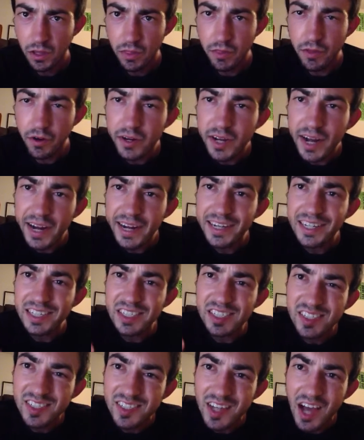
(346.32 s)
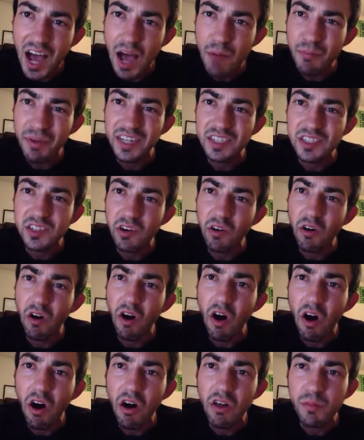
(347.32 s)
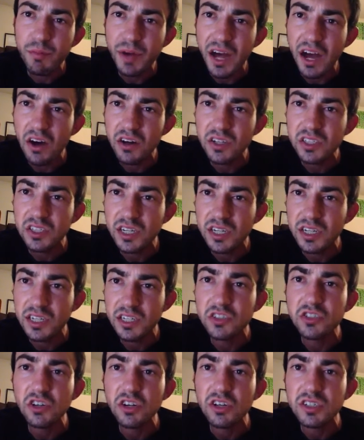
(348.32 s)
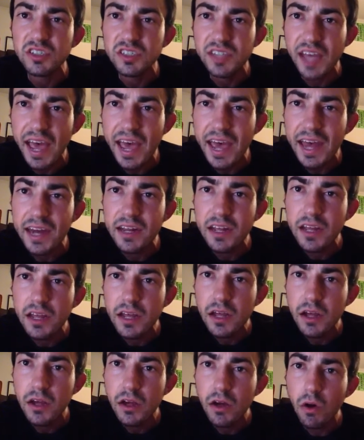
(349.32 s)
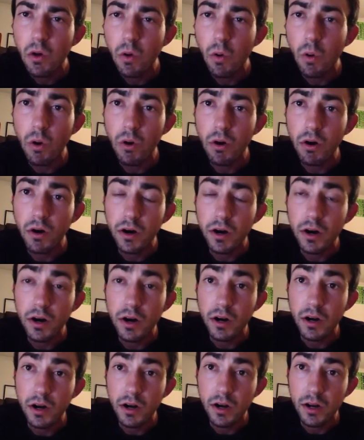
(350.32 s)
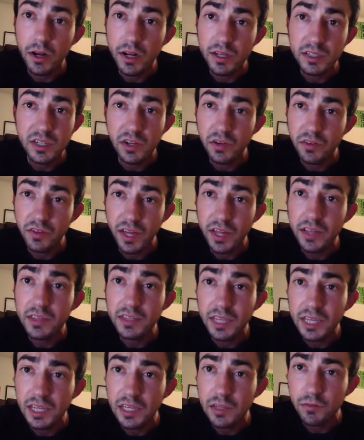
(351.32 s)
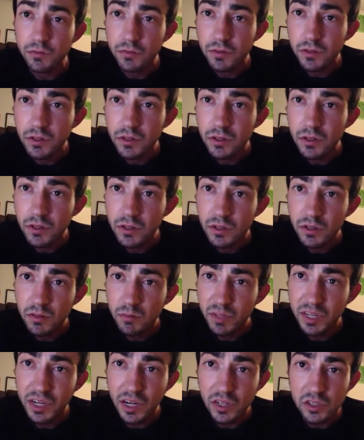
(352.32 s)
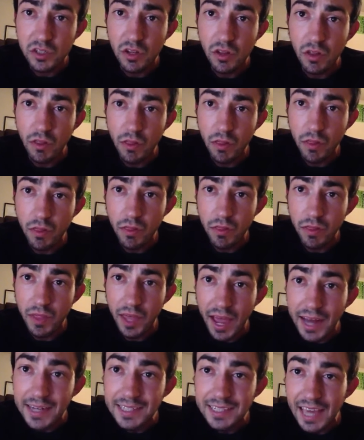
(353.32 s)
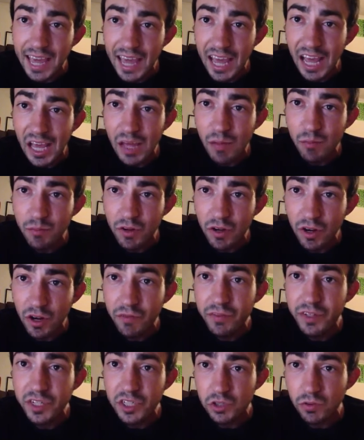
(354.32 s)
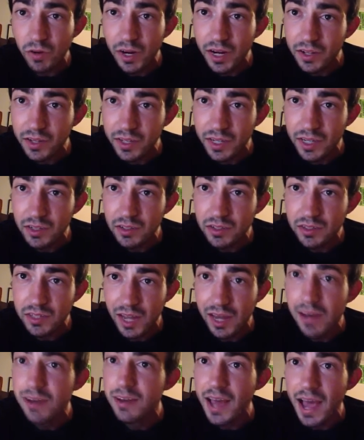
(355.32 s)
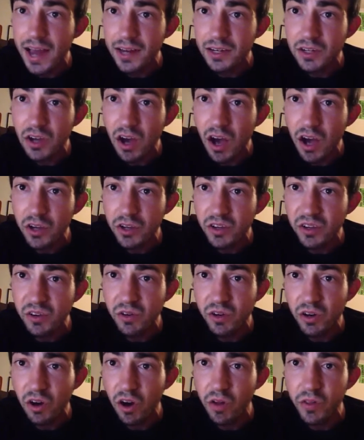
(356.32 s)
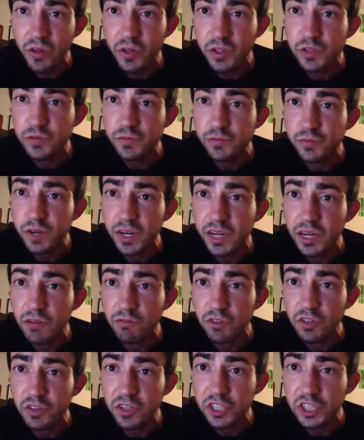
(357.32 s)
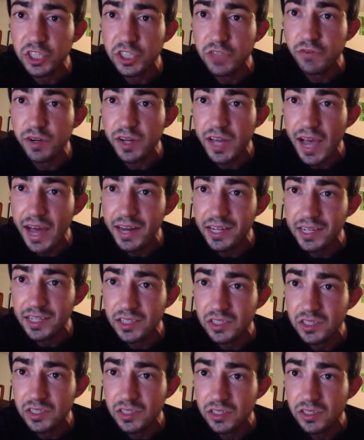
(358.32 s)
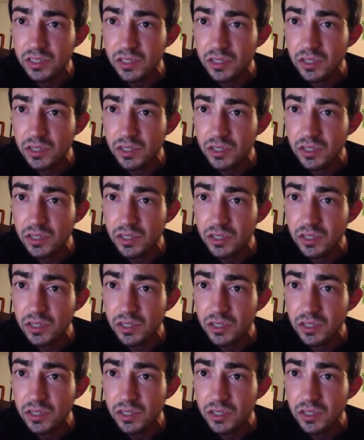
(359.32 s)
They're not going to stop until all the Palestinians are dead or until they leave. Because the end game of the Israelis and Netanyahu and all those fucking religious fanatics